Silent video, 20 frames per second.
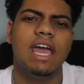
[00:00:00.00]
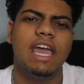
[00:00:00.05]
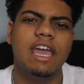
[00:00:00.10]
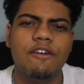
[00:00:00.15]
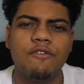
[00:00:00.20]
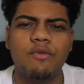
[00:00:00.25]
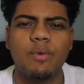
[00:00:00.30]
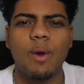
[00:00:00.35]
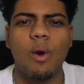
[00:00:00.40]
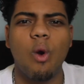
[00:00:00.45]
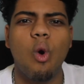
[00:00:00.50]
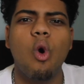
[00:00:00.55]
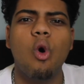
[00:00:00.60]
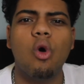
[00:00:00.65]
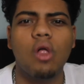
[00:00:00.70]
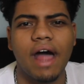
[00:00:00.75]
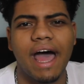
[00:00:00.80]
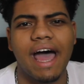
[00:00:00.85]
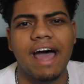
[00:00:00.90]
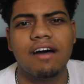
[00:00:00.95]
if we
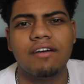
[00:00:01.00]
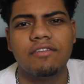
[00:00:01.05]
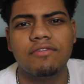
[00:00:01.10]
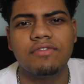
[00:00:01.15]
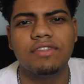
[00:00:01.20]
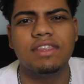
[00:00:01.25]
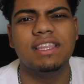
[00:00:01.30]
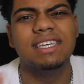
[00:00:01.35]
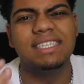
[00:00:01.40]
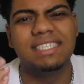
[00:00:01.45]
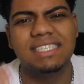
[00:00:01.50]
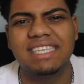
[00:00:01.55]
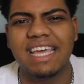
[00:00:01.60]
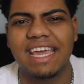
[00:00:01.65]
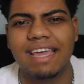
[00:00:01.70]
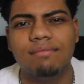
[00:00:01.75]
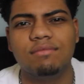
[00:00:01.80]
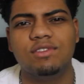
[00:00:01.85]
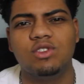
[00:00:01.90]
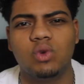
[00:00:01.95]
all have the
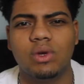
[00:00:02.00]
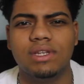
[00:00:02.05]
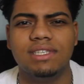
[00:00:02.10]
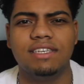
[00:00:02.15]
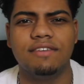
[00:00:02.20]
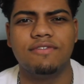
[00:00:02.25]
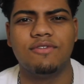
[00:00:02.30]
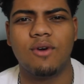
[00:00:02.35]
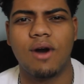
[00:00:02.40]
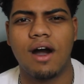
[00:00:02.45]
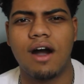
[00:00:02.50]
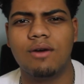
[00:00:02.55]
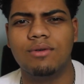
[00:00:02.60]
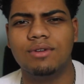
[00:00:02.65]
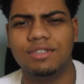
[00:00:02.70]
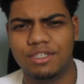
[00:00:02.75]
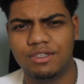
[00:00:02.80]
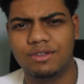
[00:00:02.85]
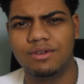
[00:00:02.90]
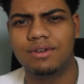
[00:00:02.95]
same 24
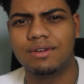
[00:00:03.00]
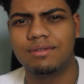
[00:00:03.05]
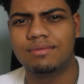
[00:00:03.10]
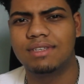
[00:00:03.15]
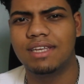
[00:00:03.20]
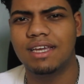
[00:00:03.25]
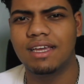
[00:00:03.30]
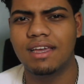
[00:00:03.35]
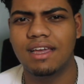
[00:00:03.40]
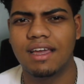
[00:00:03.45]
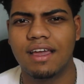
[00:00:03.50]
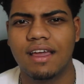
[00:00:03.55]
hours? You know what I'm saying?